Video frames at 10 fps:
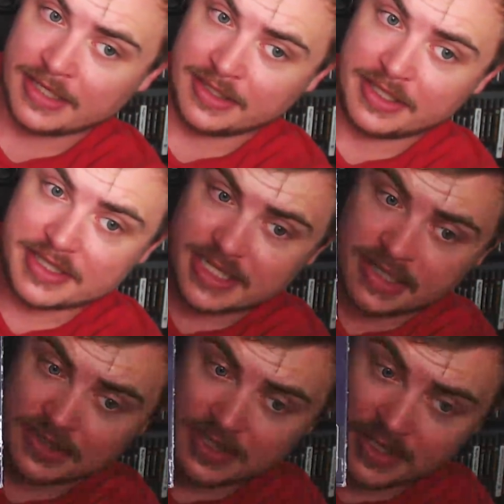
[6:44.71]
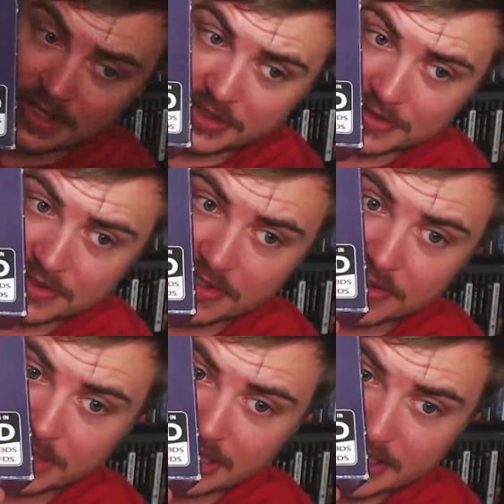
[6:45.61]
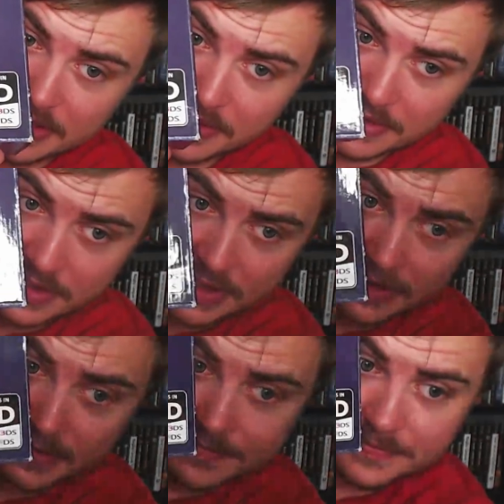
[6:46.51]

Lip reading: Nintendo 2DS console.